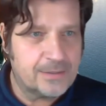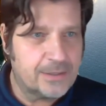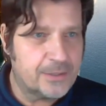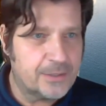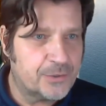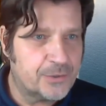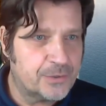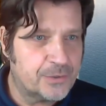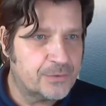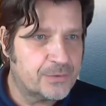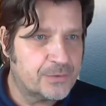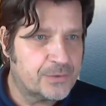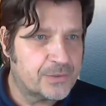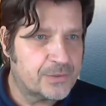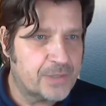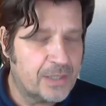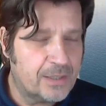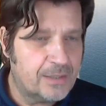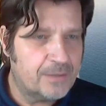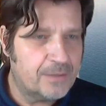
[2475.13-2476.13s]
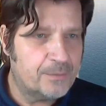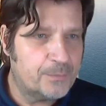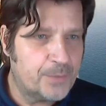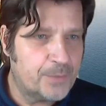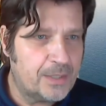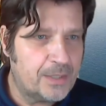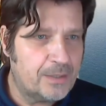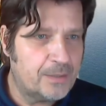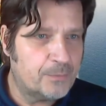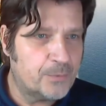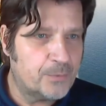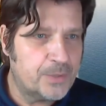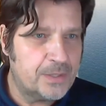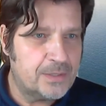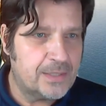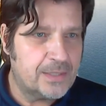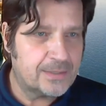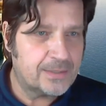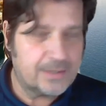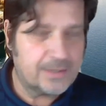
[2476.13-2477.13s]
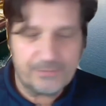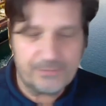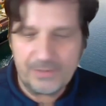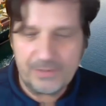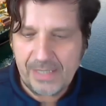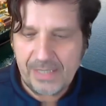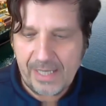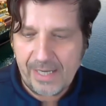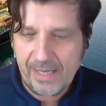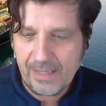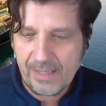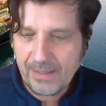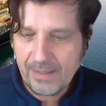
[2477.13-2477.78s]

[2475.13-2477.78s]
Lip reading: issues. We read that every day.